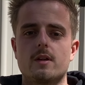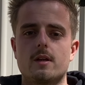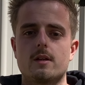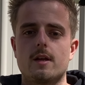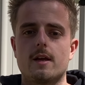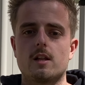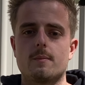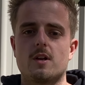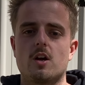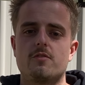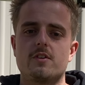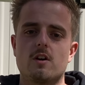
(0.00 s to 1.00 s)
Yeah, let me
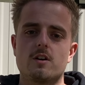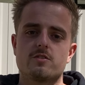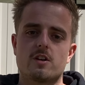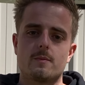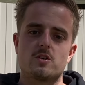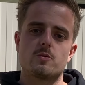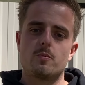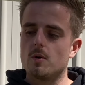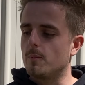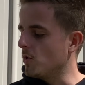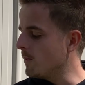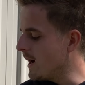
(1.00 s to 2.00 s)
know if you guys reckon we should put a
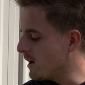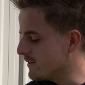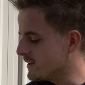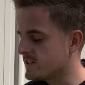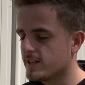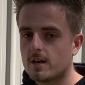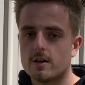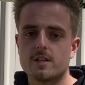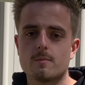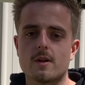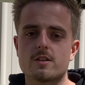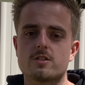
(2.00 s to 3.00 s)
bull bar on this thing. I
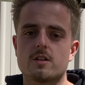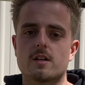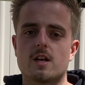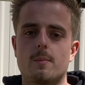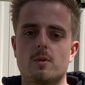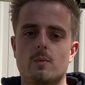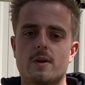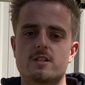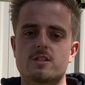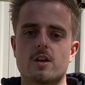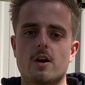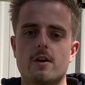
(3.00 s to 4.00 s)
did mention it a couple of
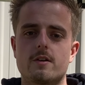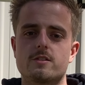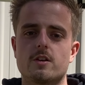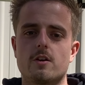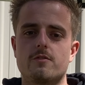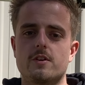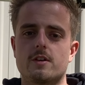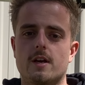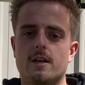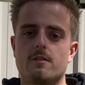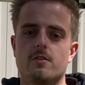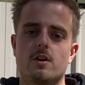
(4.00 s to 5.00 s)
weeks ago, so if
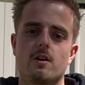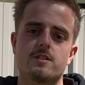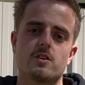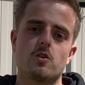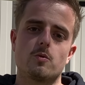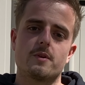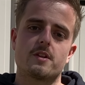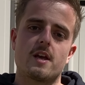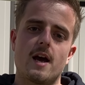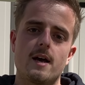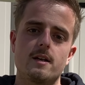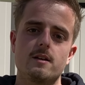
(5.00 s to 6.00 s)
any of you guys are good with
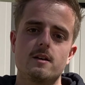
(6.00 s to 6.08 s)
CAD